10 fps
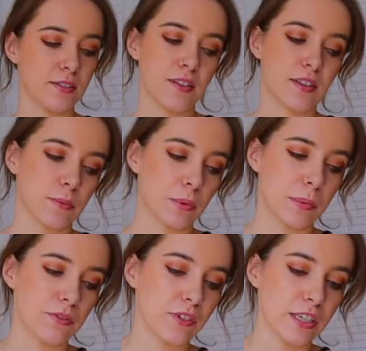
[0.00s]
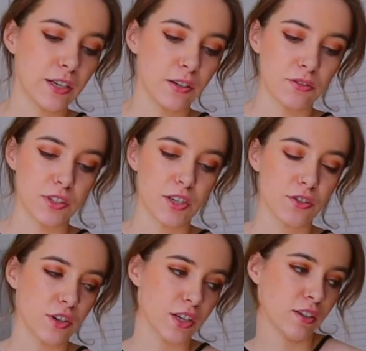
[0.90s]
to these are probably really
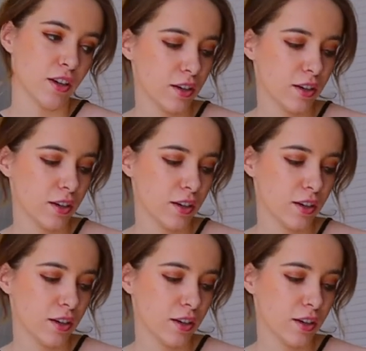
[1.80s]
contradictory.